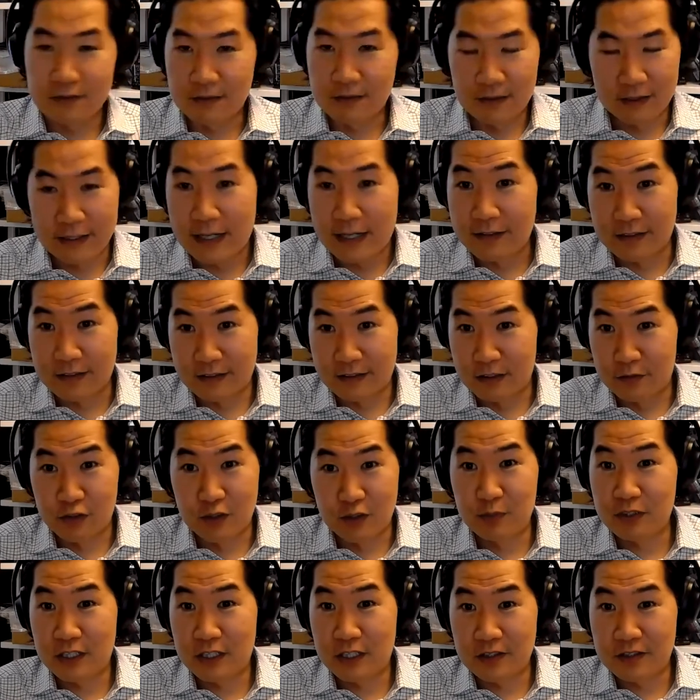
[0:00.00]

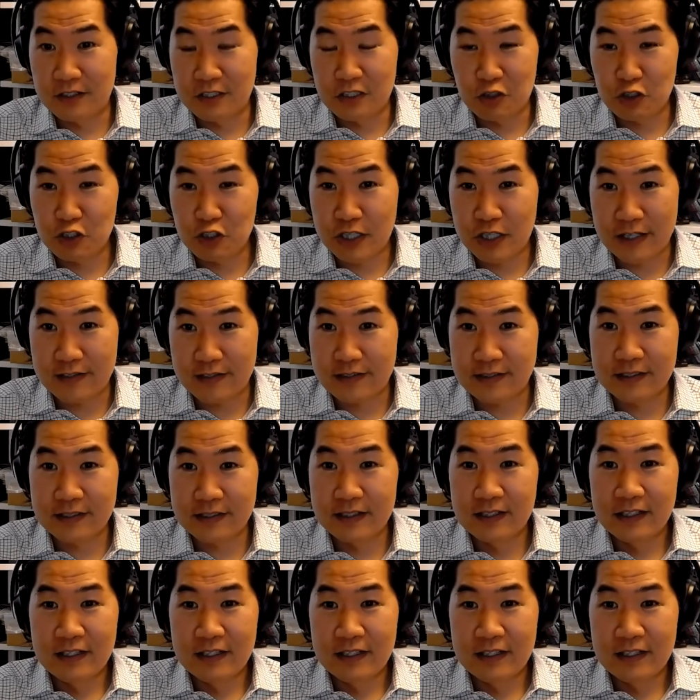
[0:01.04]
defibrillator that's in your chest.